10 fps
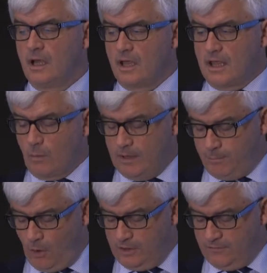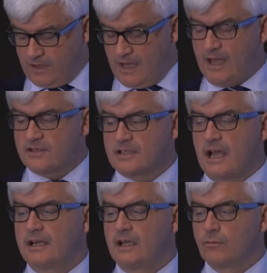And then when point of care
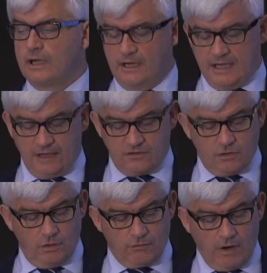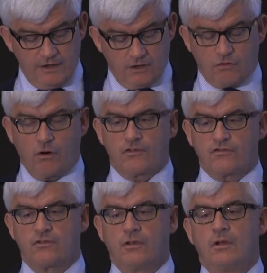scanning really gets going right across